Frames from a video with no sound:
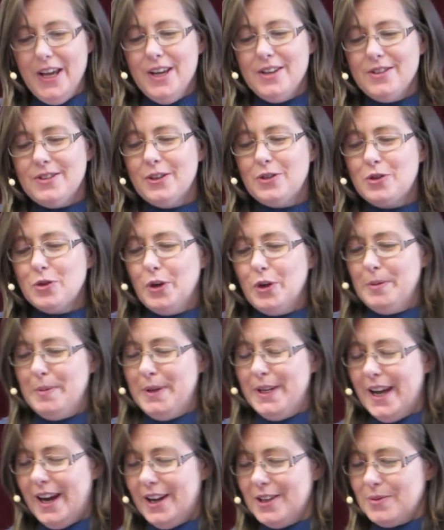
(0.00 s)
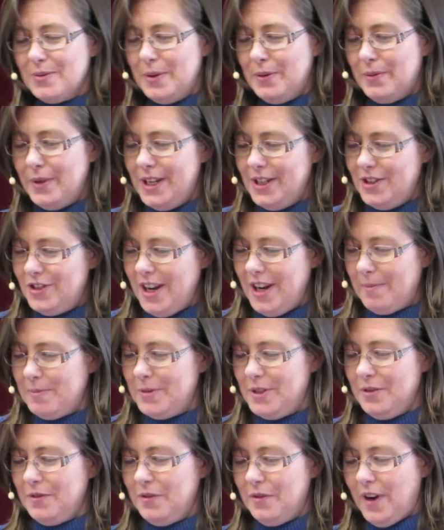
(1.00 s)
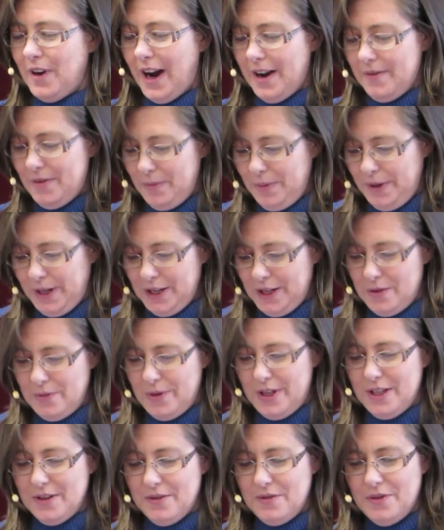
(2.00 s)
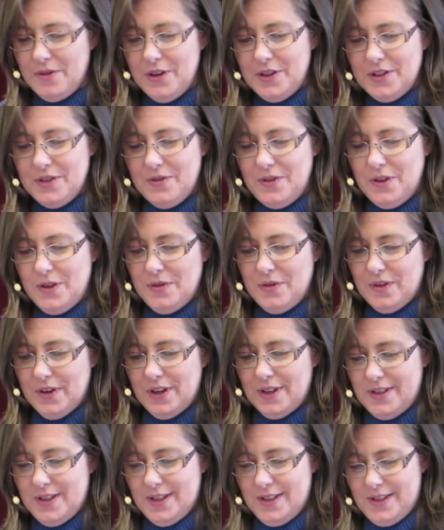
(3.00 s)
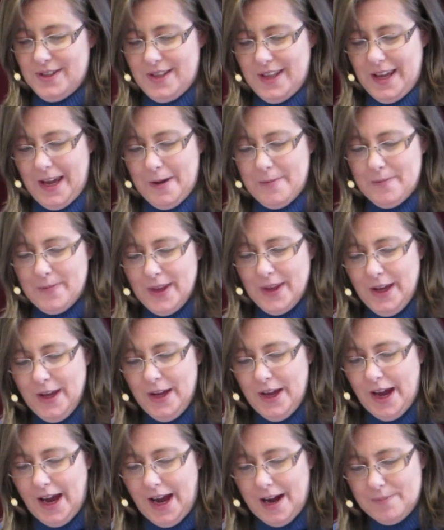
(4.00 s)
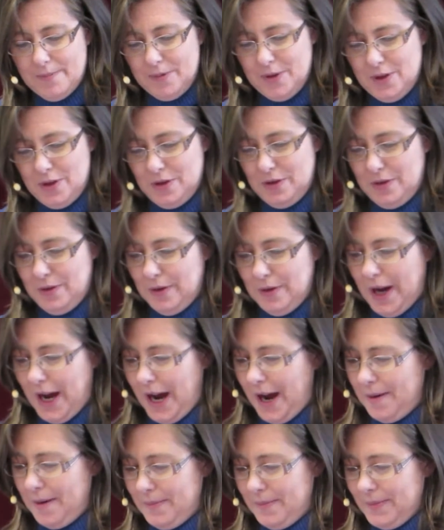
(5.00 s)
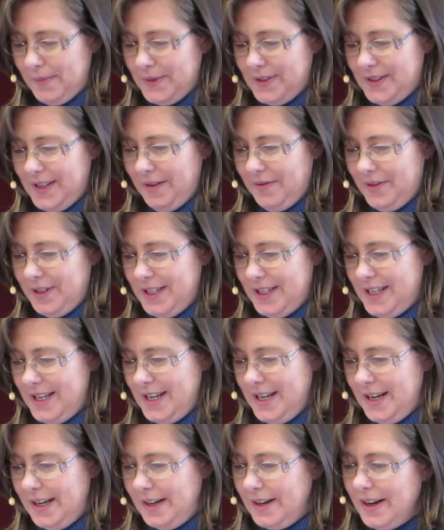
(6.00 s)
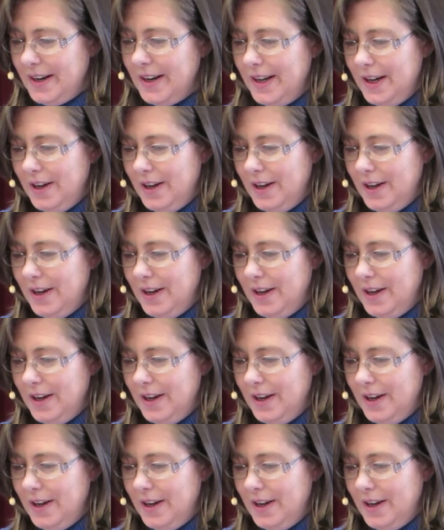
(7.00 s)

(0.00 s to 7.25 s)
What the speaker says: So join me now as we read chapter 5, and we're going to read the first few verses there up to 17,